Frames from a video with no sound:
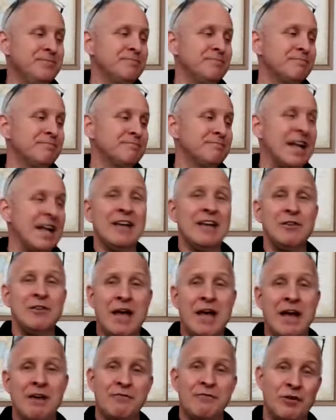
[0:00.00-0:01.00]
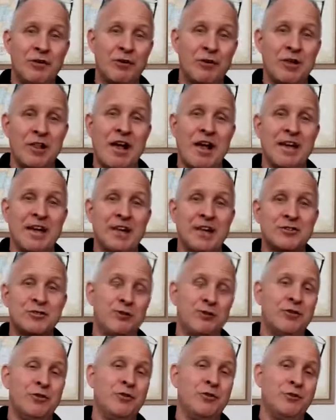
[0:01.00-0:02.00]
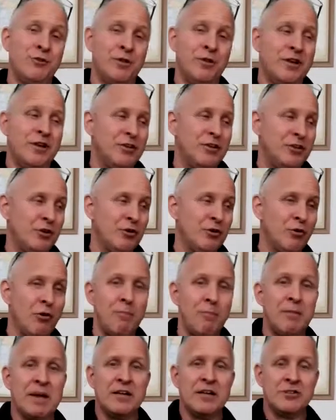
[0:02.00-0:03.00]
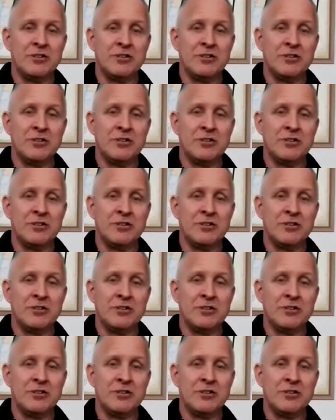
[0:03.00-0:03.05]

and you have your clients or you you go up